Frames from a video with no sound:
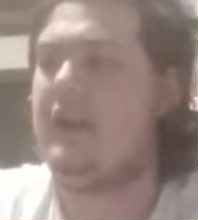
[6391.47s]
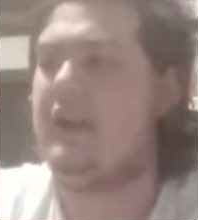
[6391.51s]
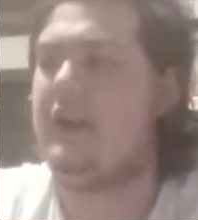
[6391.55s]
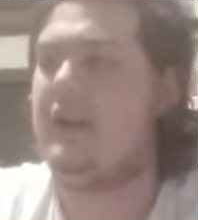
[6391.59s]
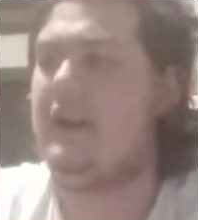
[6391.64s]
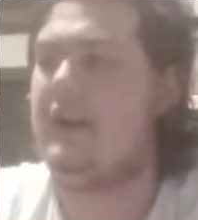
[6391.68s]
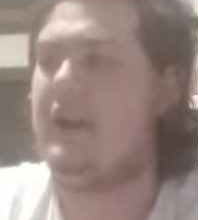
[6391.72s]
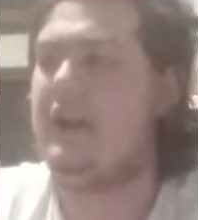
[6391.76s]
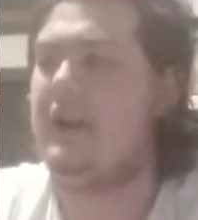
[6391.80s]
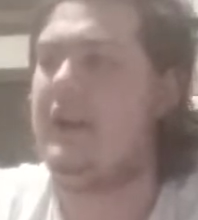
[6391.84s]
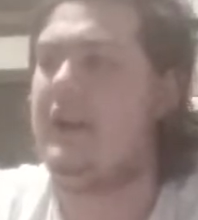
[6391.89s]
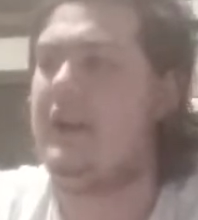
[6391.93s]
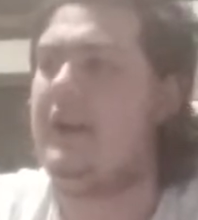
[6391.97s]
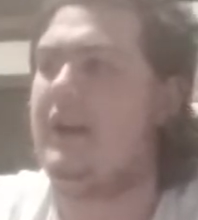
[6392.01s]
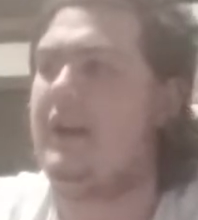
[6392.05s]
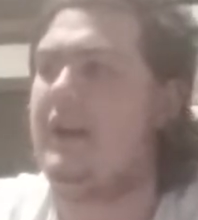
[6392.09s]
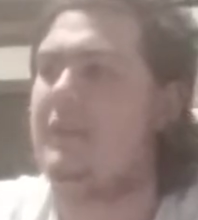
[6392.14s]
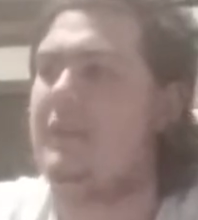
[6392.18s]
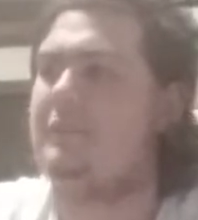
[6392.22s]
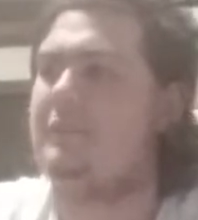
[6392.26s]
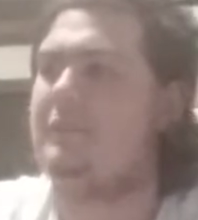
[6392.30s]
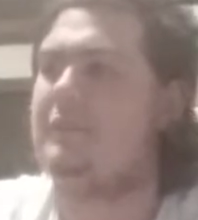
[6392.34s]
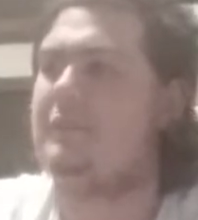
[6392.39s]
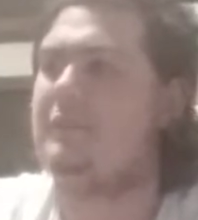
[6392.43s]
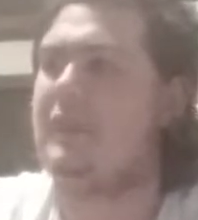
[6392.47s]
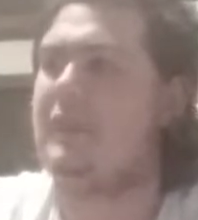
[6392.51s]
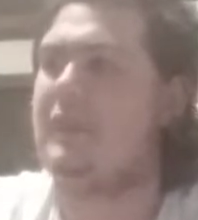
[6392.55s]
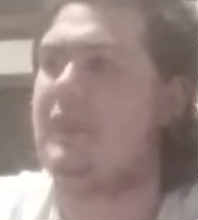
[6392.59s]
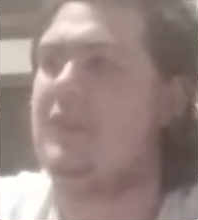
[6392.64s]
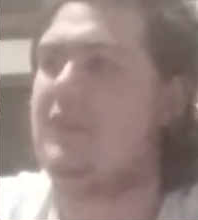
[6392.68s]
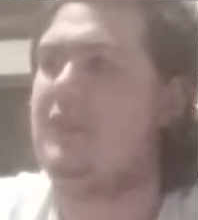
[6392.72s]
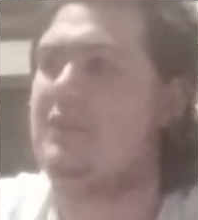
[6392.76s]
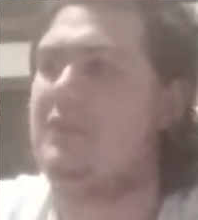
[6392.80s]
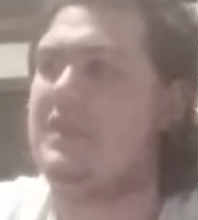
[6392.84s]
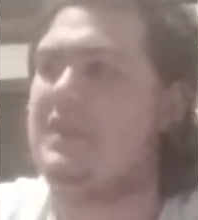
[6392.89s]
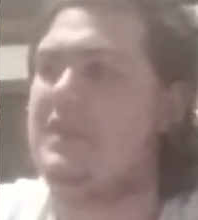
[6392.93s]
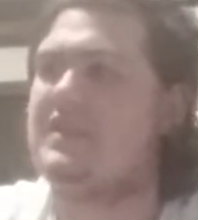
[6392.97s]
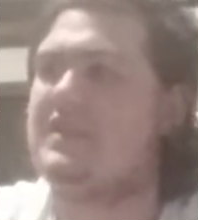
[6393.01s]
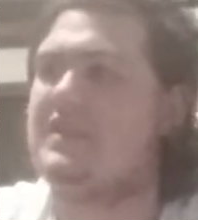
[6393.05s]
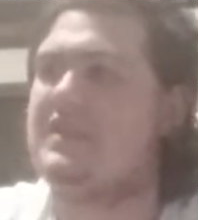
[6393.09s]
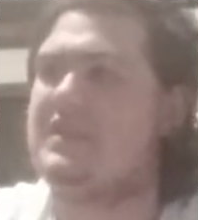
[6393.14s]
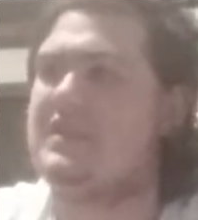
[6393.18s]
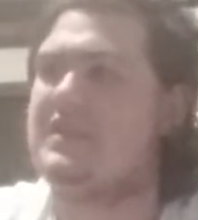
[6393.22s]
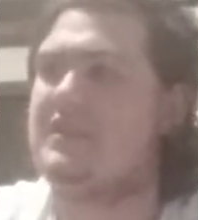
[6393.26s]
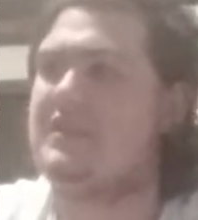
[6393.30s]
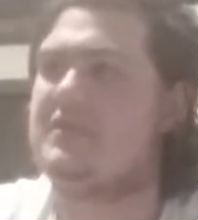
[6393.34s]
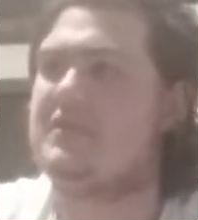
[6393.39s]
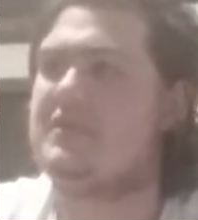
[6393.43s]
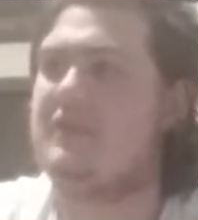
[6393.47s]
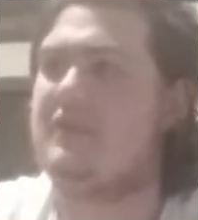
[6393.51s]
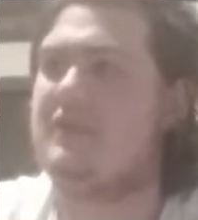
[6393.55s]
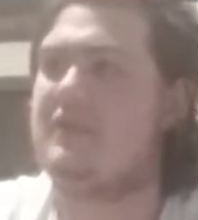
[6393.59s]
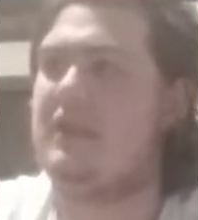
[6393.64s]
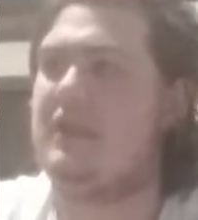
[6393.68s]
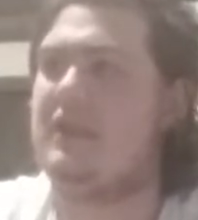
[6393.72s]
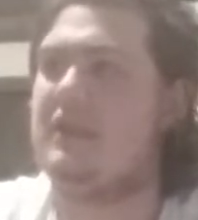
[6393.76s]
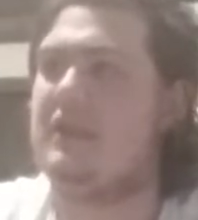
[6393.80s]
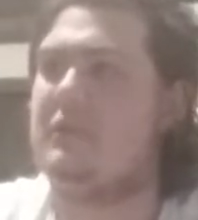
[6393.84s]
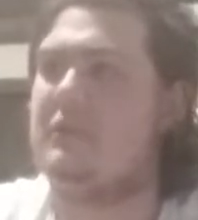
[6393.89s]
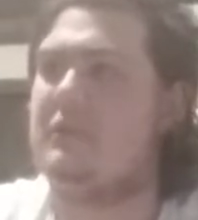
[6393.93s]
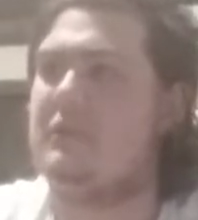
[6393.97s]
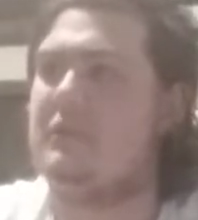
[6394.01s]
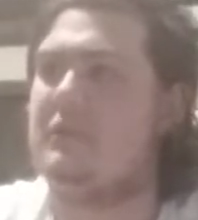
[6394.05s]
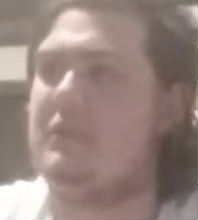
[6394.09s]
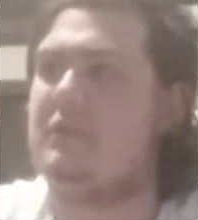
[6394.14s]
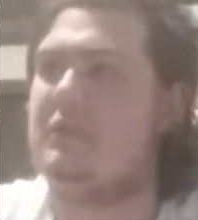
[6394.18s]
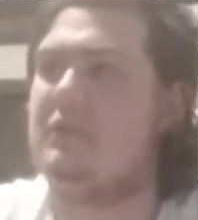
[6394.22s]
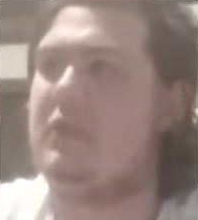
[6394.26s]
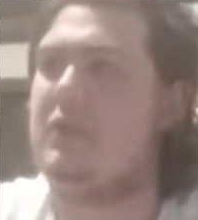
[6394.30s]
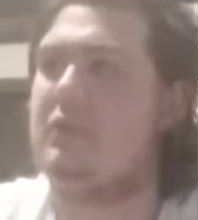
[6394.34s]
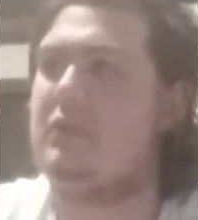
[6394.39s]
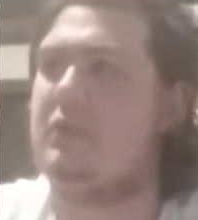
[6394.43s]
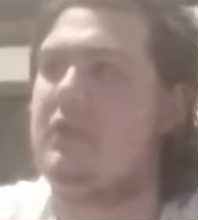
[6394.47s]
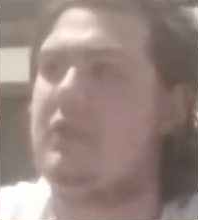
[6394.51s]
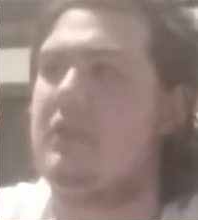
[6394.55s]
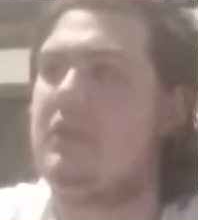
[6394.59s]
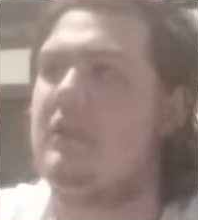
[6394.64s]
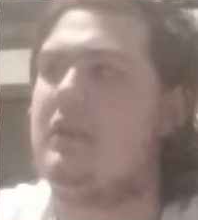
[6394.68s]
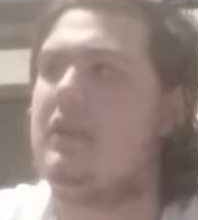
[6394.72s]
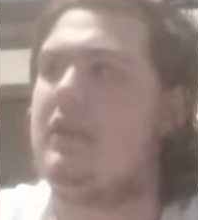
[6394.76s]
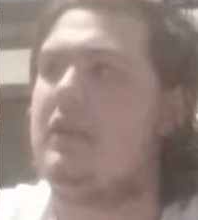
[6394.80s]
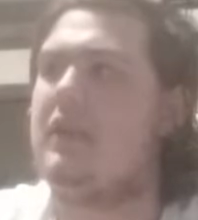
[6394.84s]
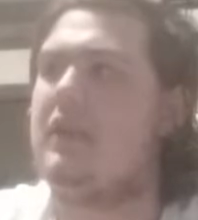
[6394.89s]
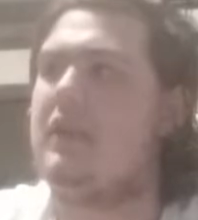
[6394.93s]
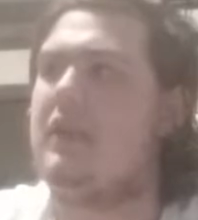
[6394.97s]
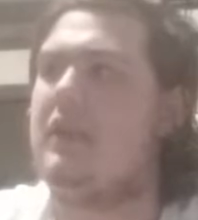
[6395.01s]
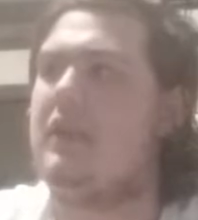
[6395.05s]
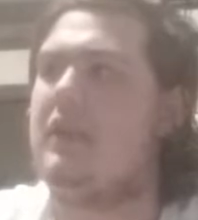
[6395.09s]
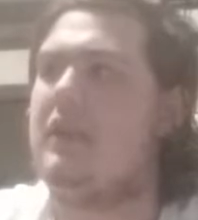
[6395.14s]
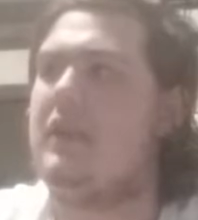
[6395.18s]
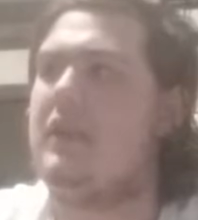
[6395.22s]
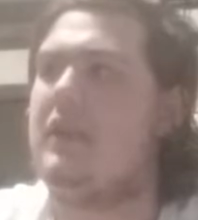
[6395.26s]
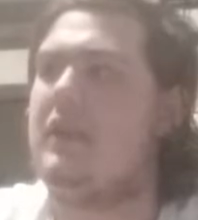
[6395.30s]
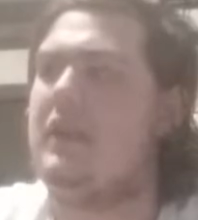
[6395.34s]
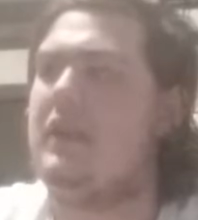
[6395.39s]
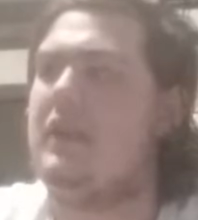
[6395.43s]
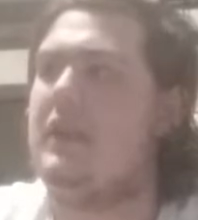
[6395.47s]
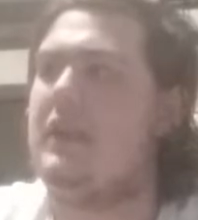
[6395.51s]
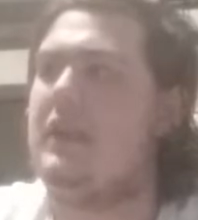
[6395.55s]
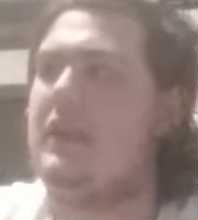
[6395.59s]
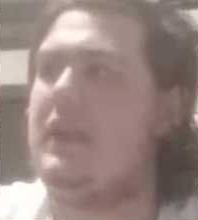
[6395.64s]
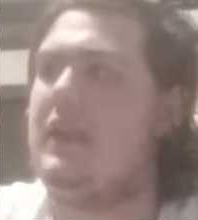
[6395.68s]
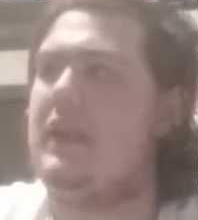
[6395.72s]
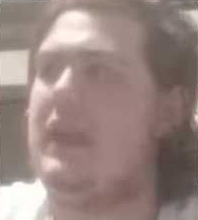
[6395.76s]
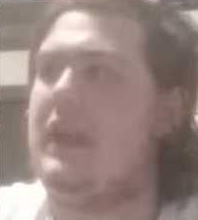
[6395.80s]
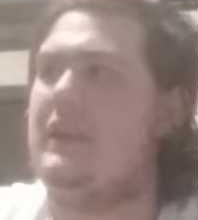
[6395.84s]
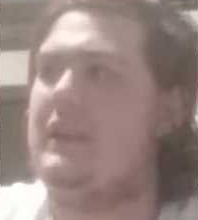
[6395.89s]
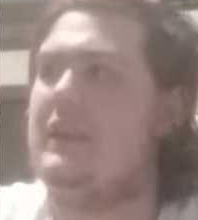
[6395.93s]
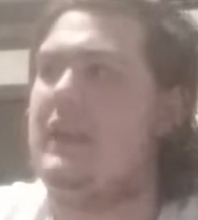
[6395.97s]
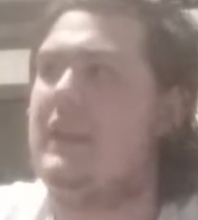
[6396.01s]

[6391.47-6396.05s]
Uh, and Beast is also there with Logan. And